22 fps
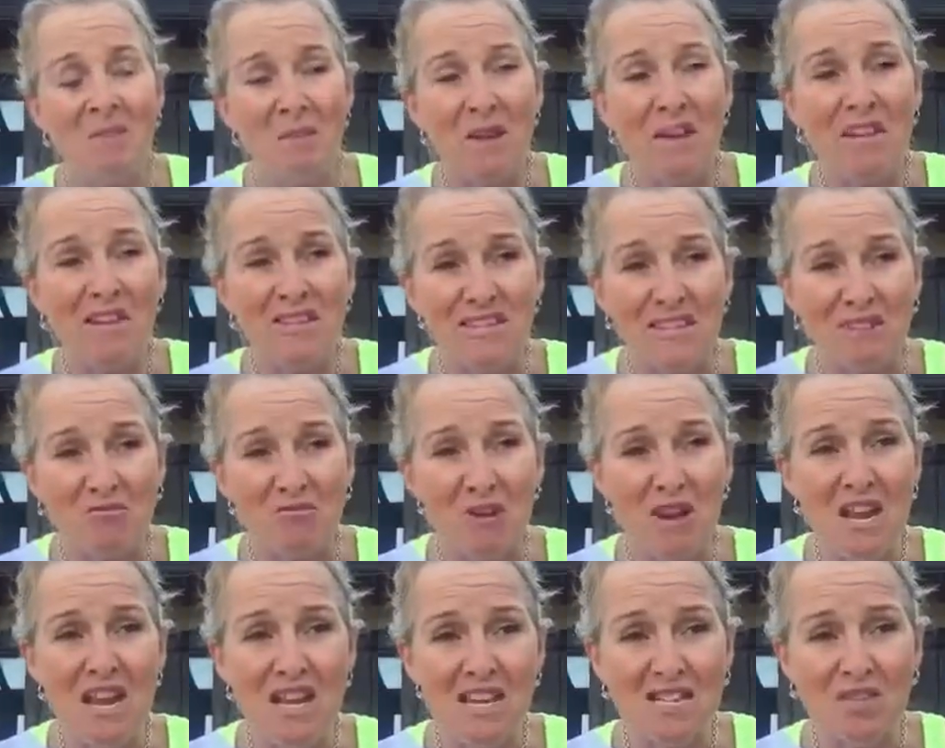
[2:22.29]
Because it
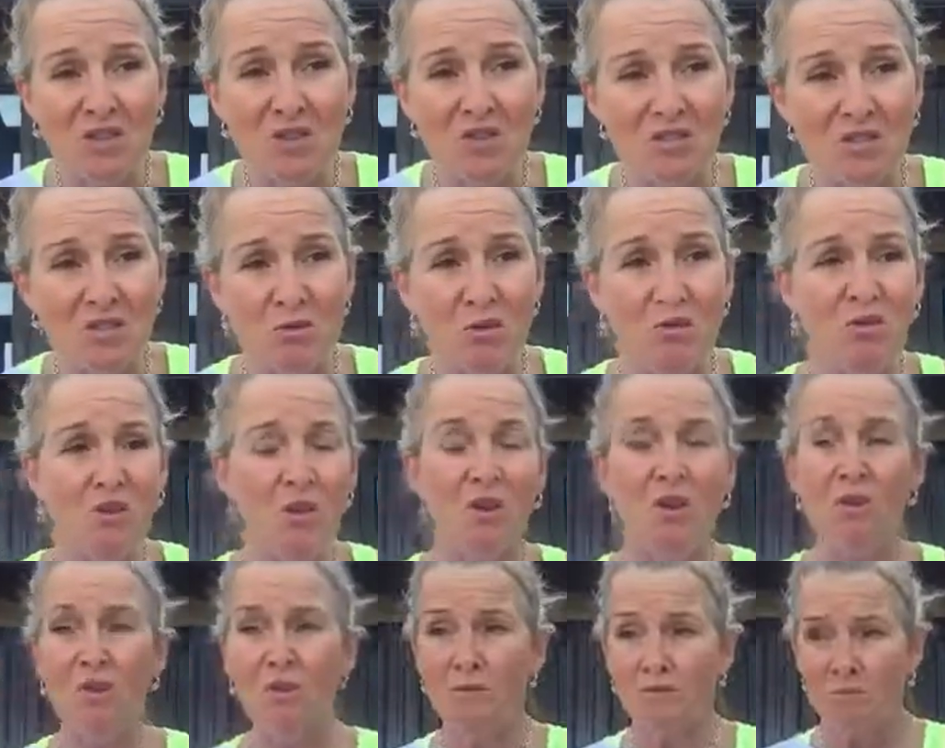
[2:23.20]
really does. So if
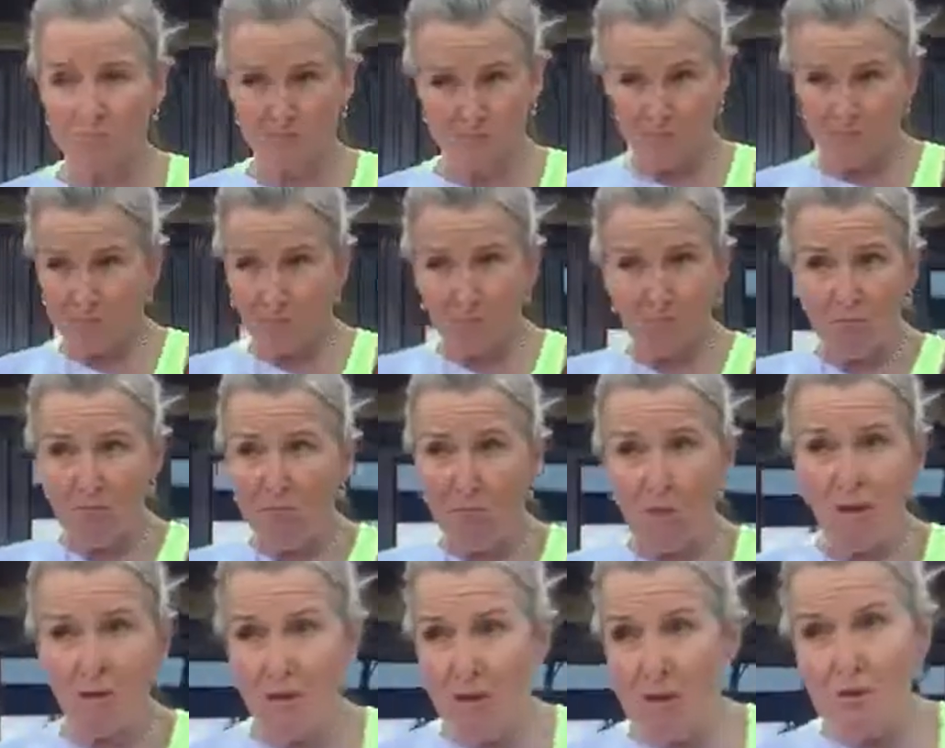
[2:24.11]
you've
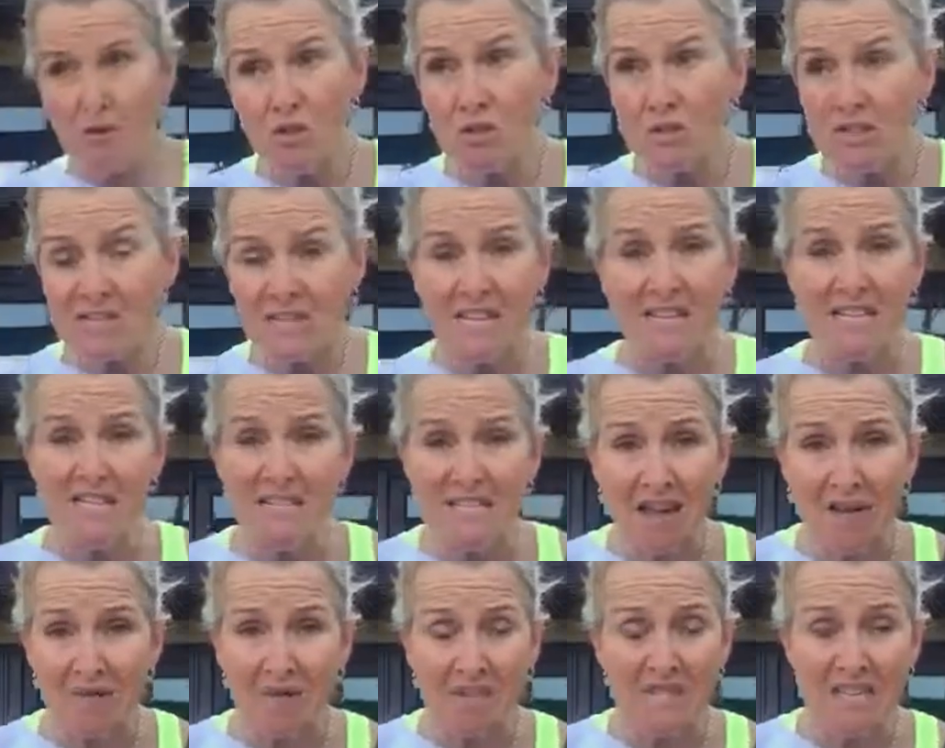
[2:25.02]
done
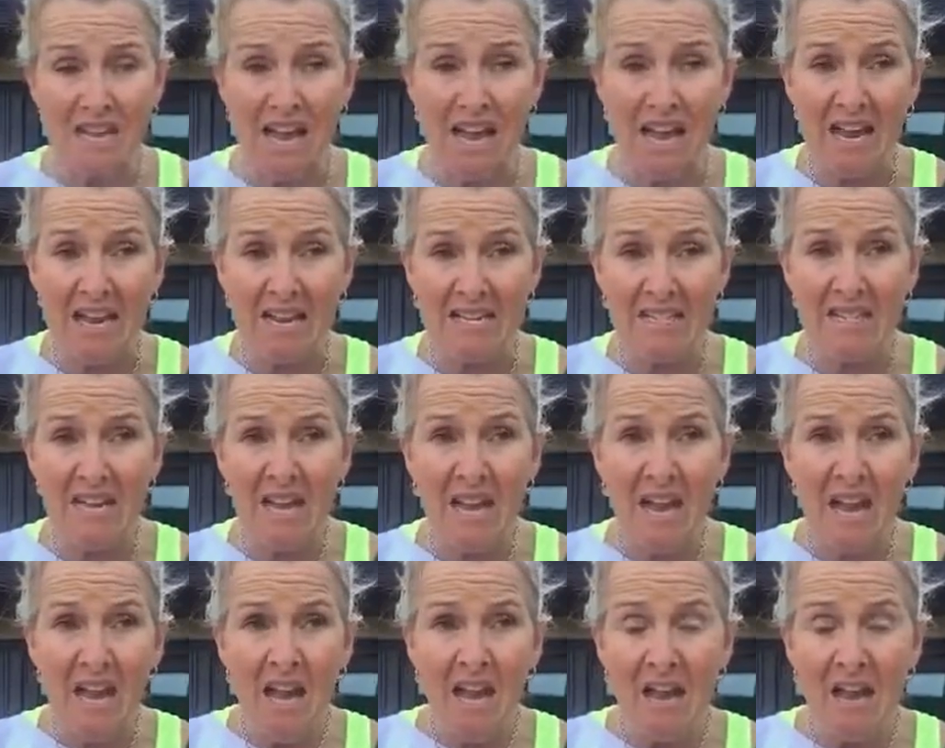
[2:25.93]
6-7 days